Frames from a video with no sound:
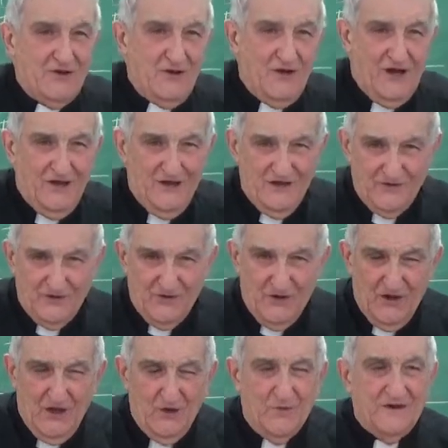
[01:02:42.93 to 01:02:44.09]
the law? You know,
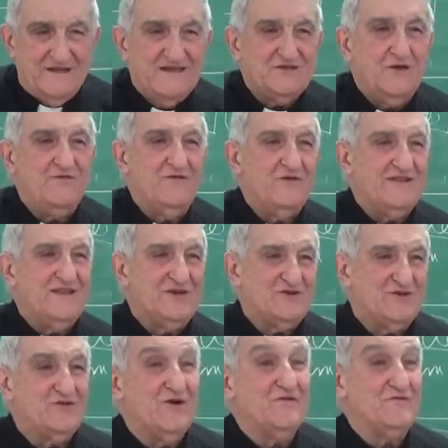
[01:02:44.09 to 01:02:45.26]
what is the
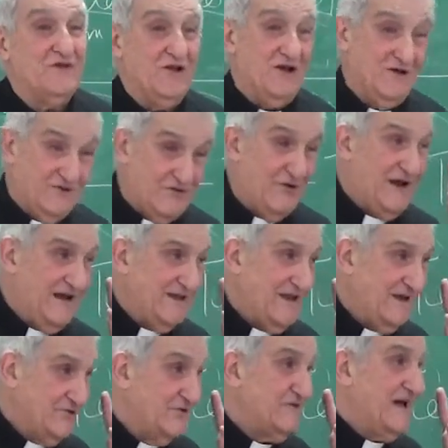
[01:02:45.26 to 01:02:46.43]
foundation of the law? The right,
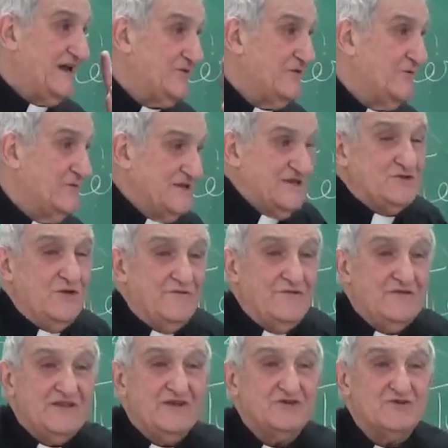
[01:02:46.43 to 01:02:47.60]
the title. What is the
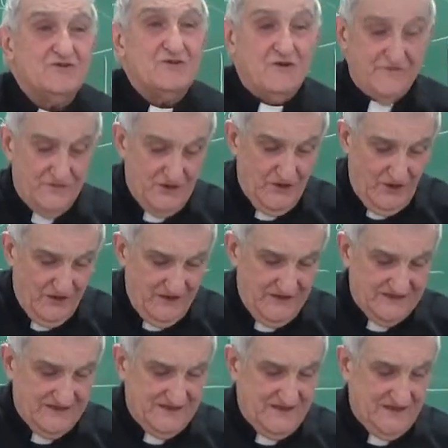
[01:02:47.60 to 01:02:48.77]
foundation of the law,
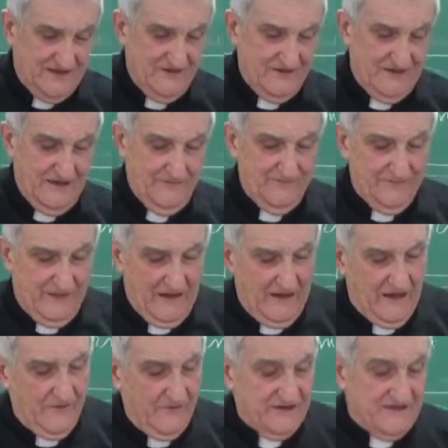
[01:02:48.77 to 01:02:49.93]
etc. Okay?
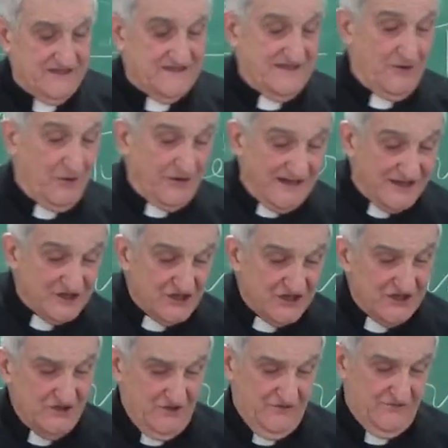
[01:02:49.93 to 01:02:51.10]
What is the
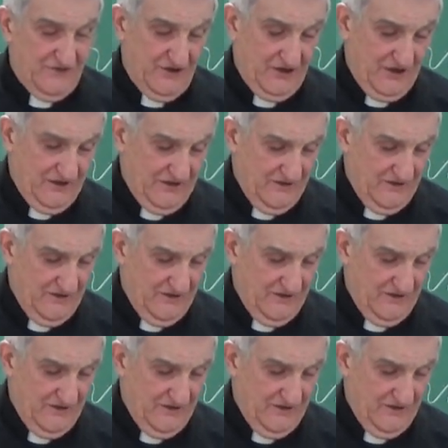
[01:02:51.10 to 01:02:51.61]
origin of the law?